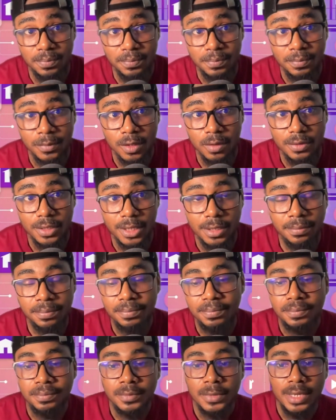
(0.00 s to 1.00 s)
Okay.
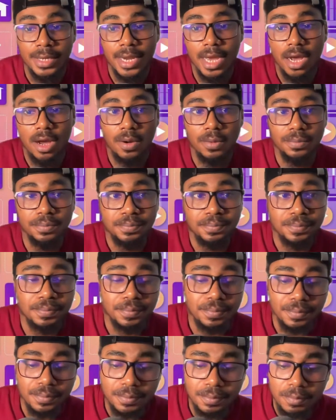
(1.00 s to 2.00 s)
Now,
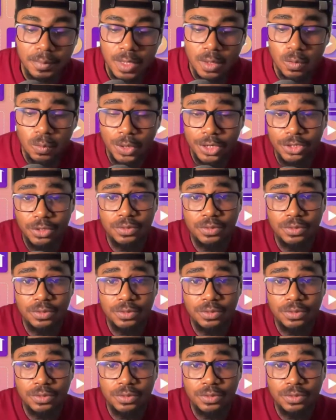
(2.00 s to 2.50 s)
when